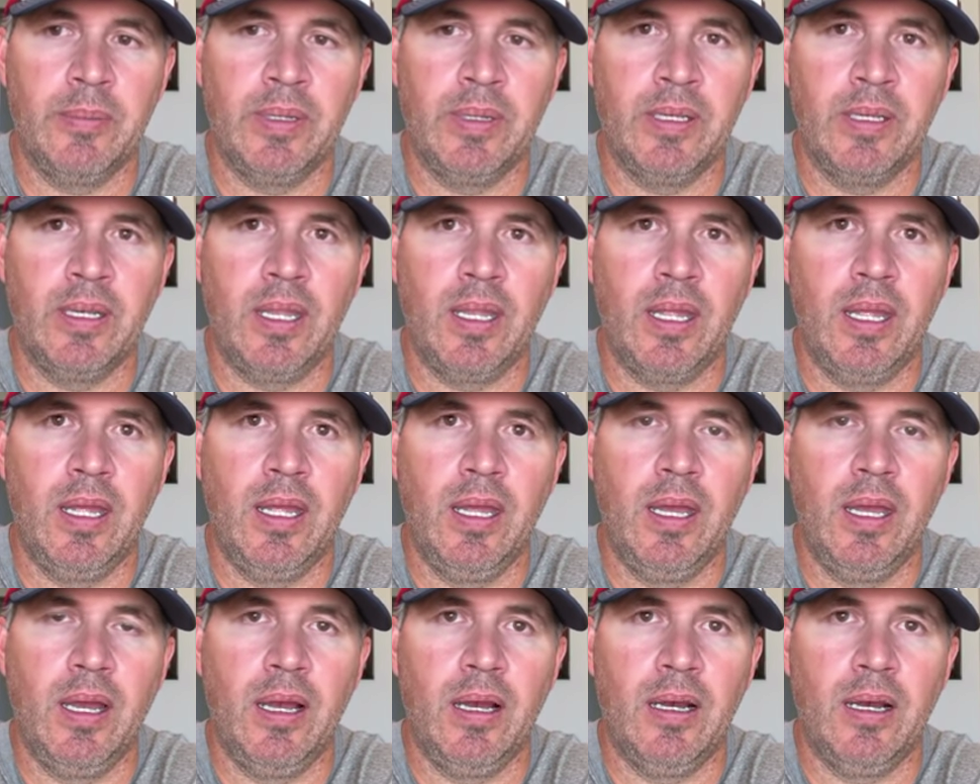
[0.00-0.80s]
And
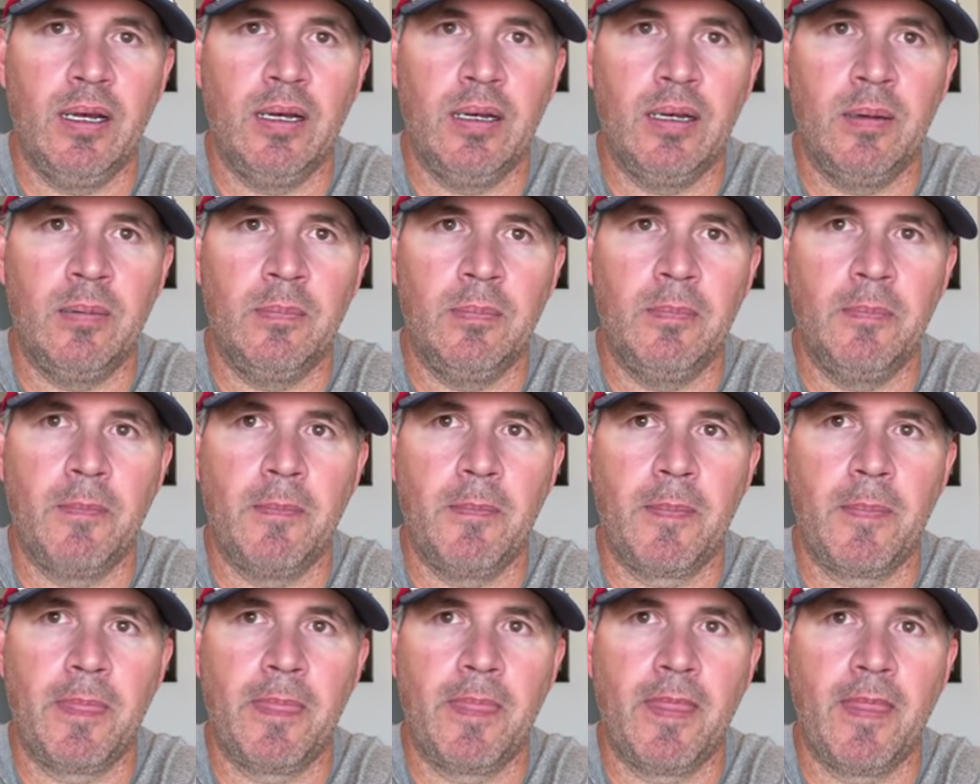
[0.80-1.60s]

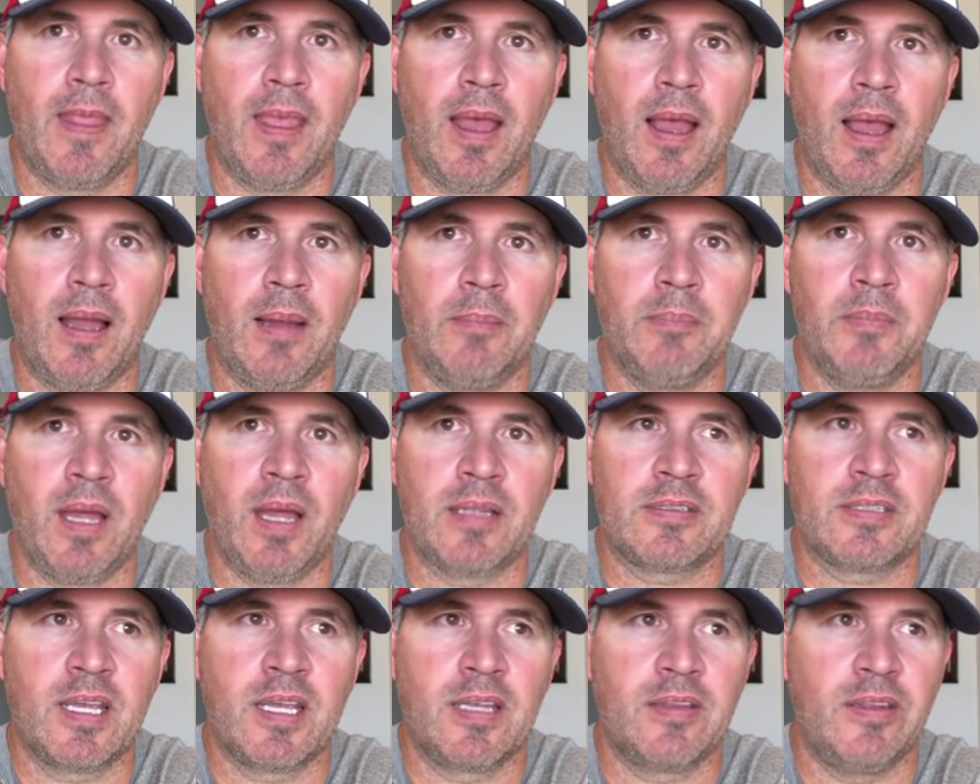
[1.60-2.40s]
I'm
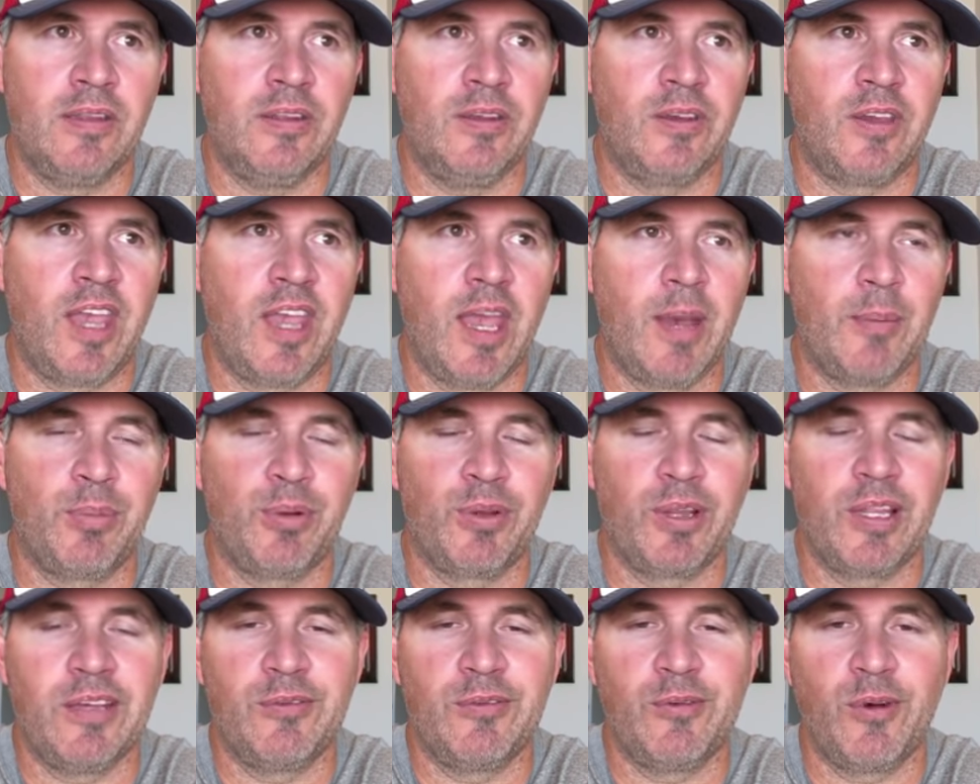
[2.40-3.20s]
not saying that you can't
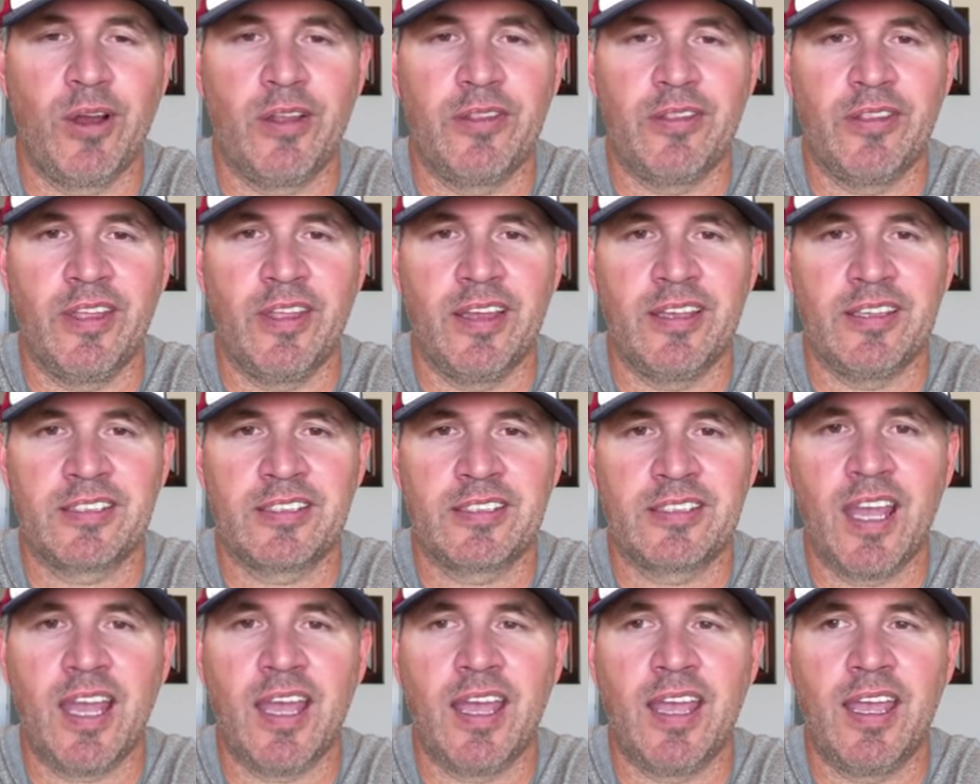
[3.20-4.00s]
believe what they
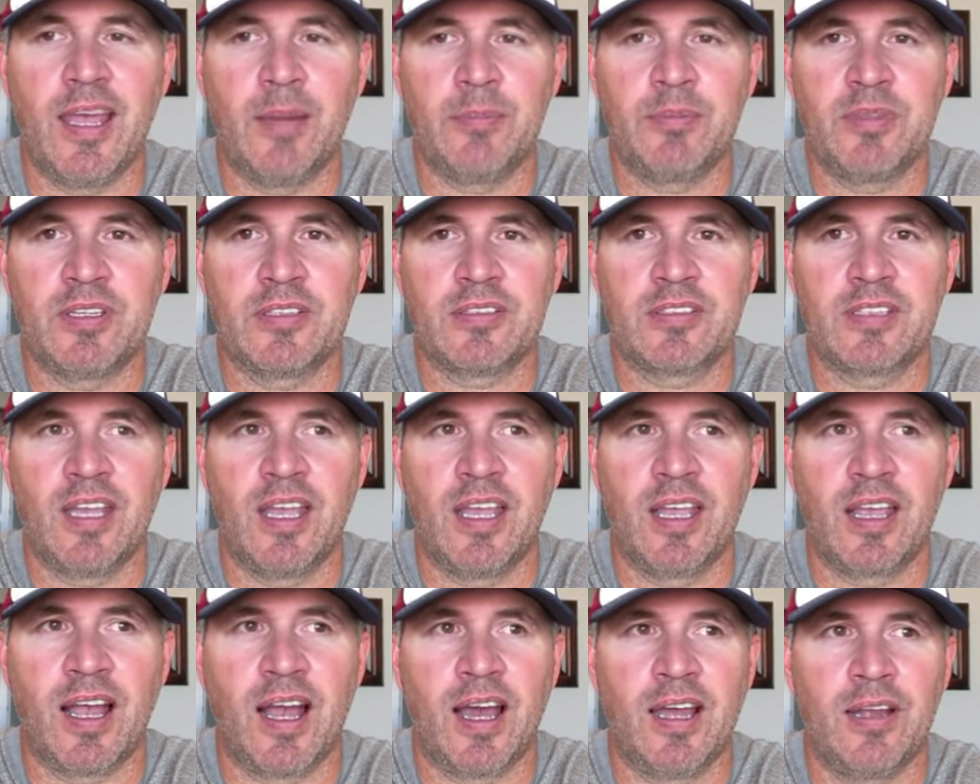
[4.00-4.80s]
say. I'm just
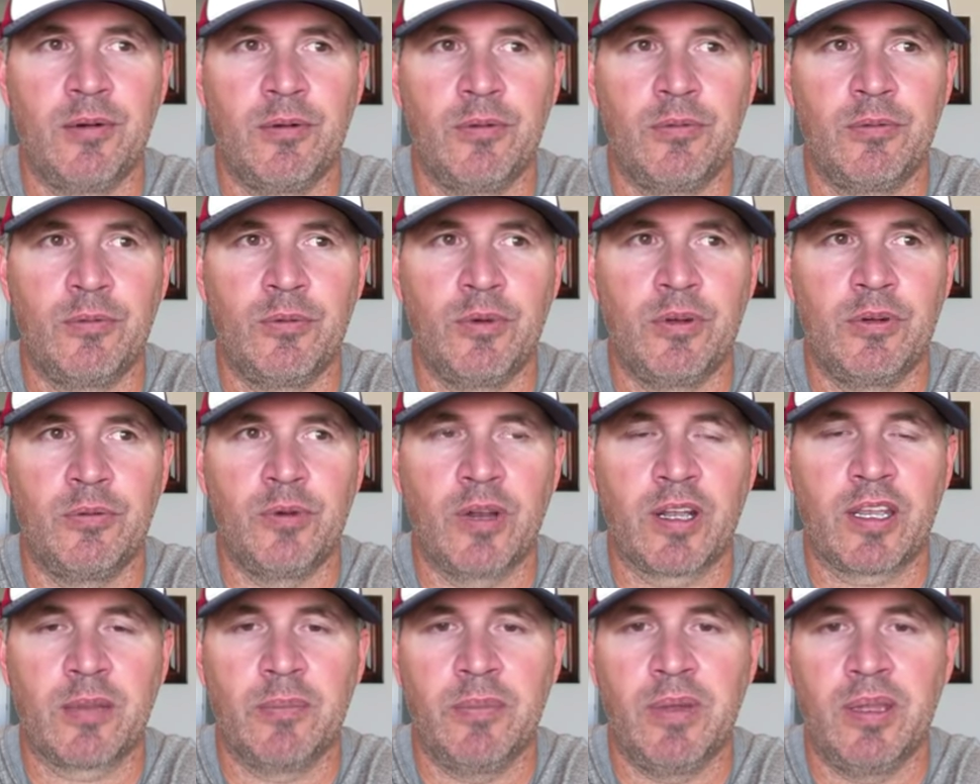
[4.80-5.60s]
saying I would
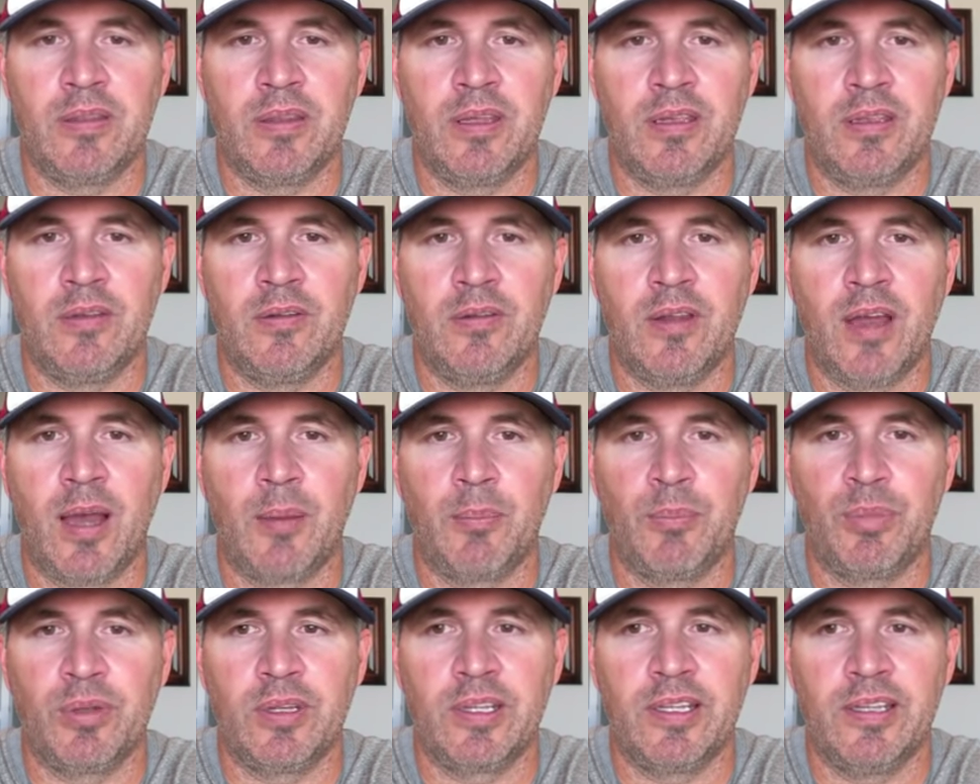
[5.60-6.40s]
recommend that you
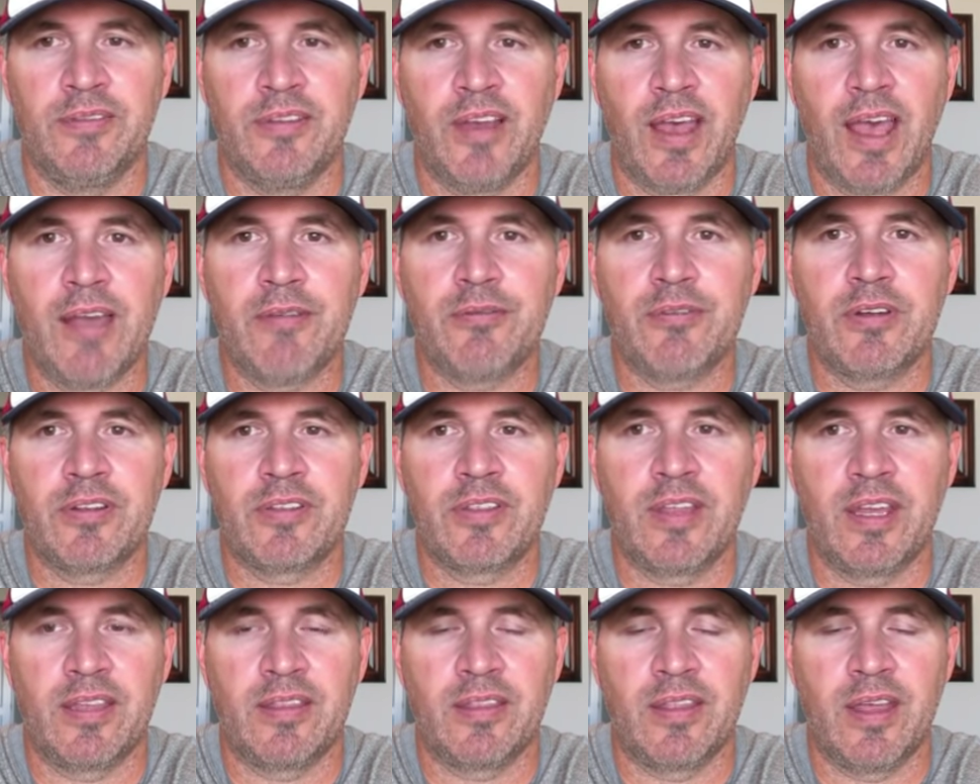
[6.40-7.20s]
not believe
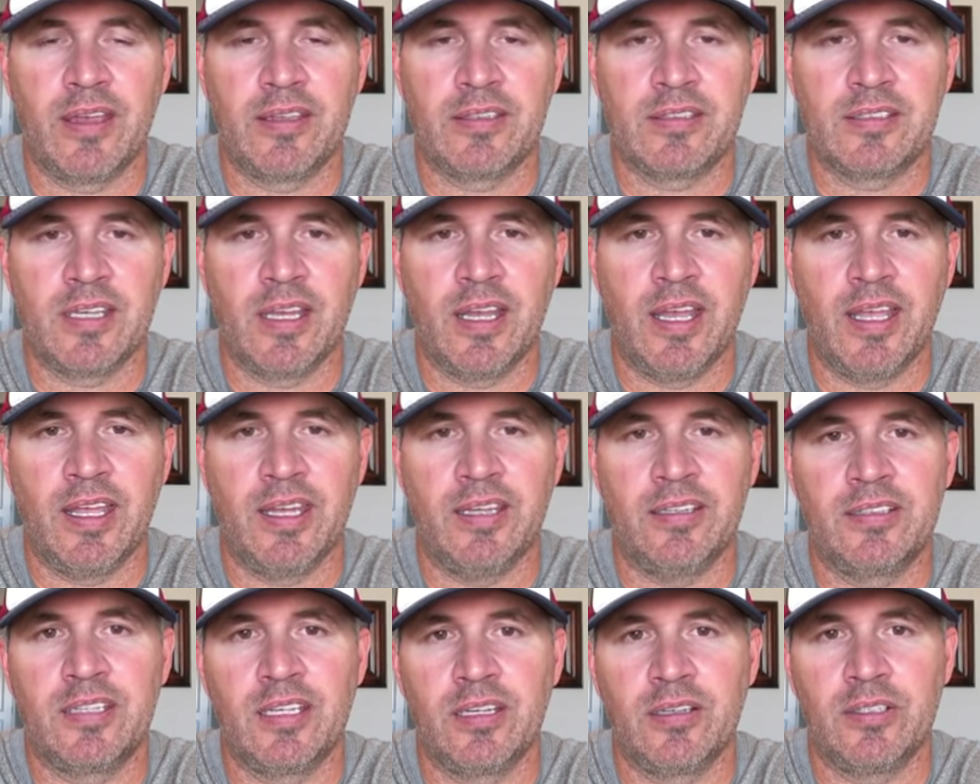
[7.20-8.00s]
everything they say
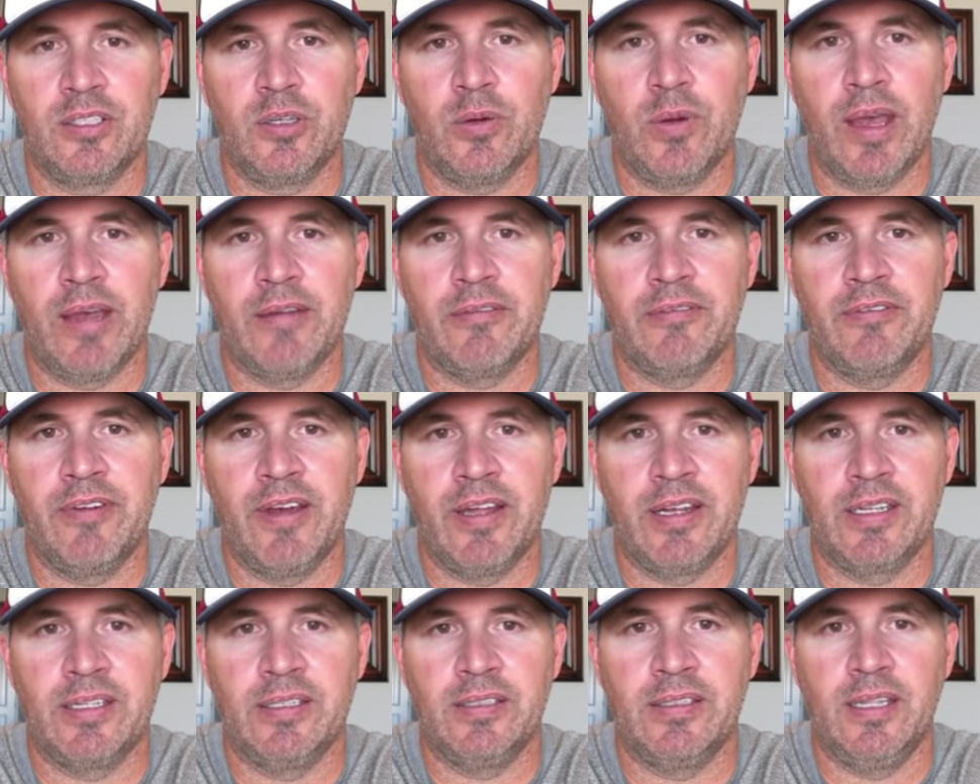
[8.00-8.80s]
until you have
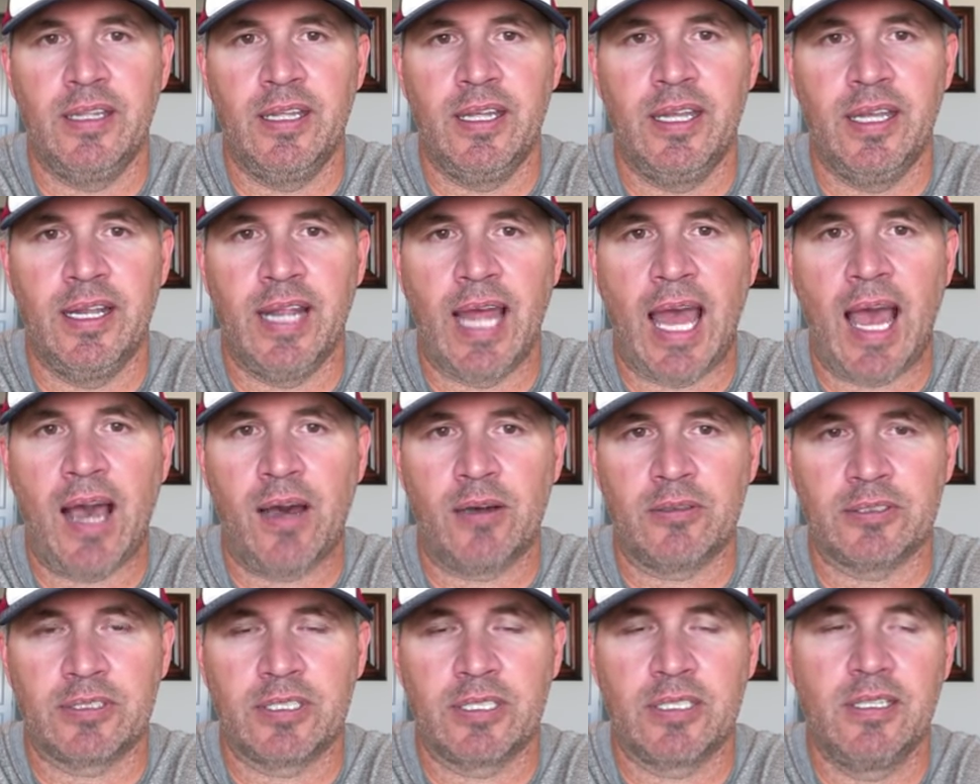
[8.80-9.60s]
vetted it
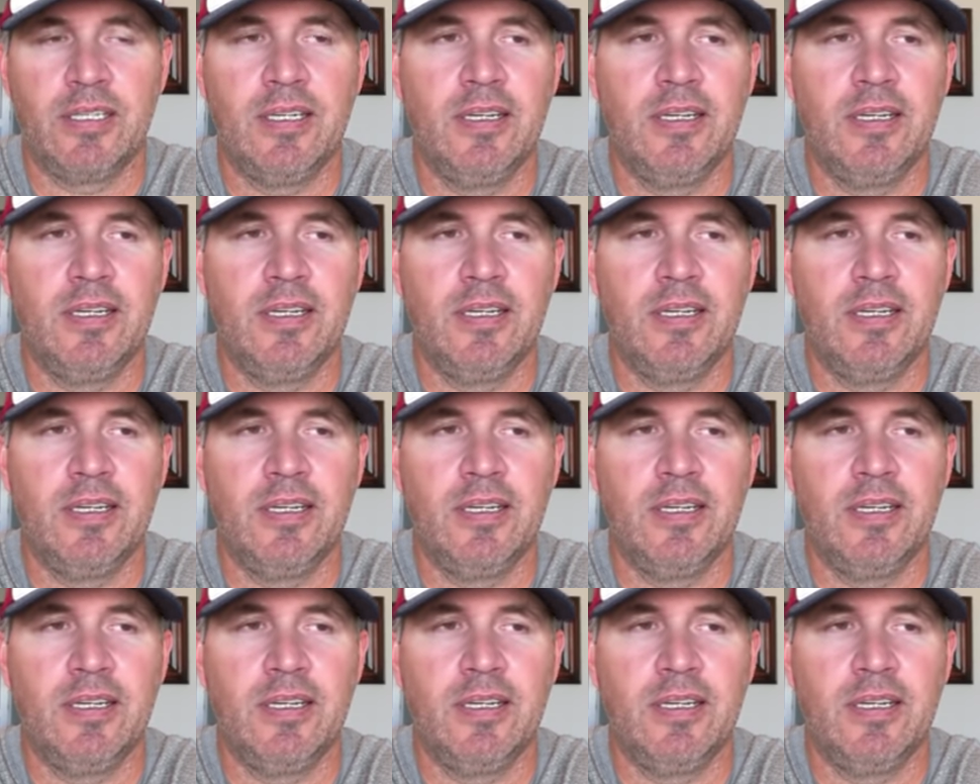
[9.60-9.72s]
out.